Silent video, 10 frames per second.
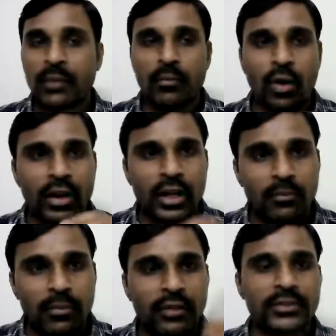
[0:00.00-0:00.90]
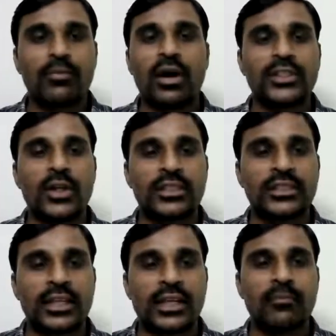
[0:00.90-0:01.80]
more number of small shareholders
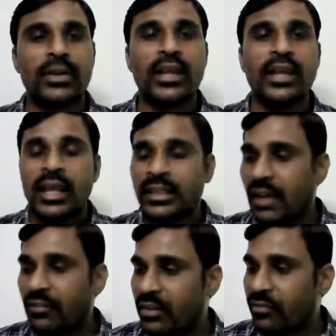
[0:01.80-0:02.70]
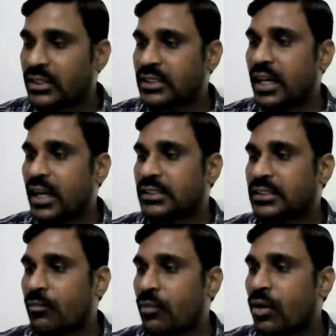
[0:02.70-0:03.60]
in the company, they have invested less
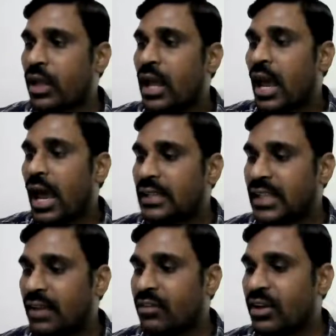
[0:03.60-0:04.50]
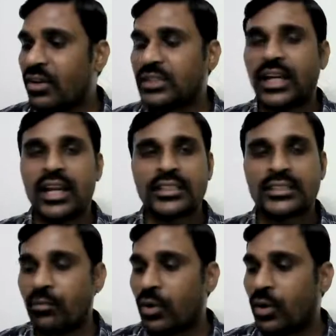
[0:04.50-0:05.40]
amount. As they have invested less
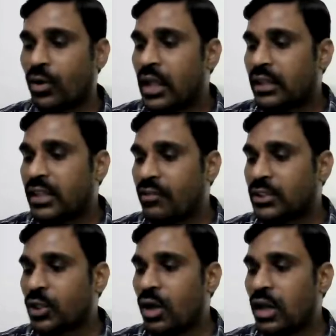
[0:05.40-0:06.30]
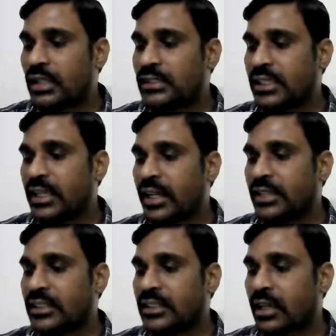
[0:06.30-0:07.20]
amount, they will show less
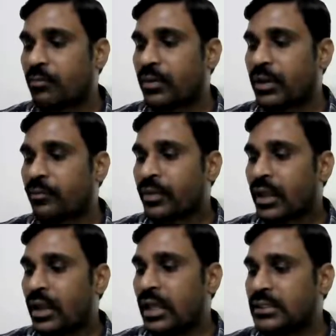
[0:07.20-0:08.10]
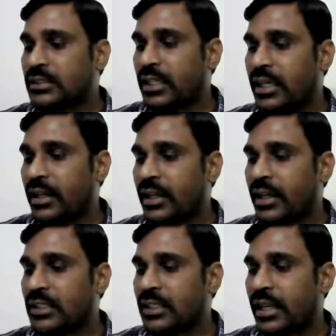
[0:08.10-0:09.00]
interest in the company, less
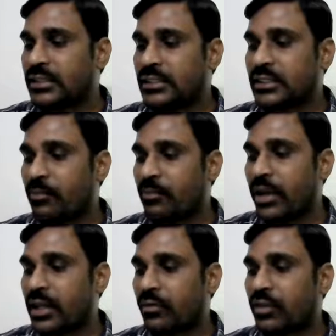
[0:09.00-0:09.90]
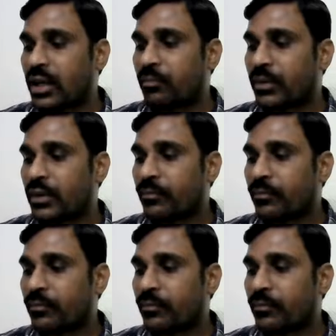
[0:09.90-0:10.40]
interest in the decision making of the company.